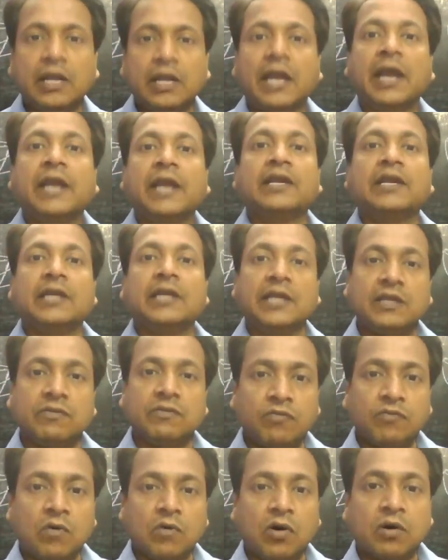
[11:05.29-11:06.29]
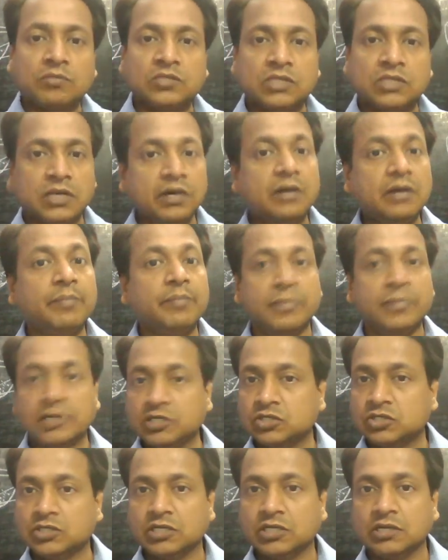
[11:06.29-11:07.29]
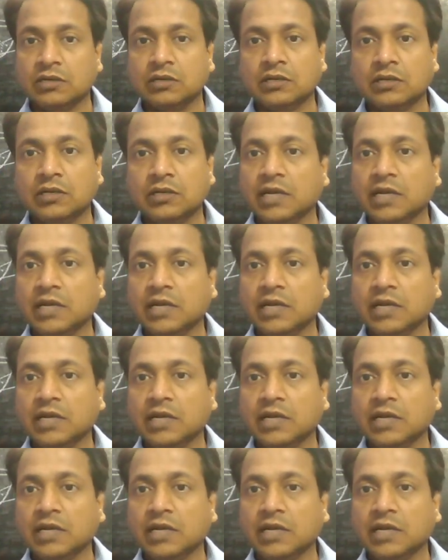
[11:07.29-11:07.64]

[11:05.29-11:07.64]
and it forms a mixture.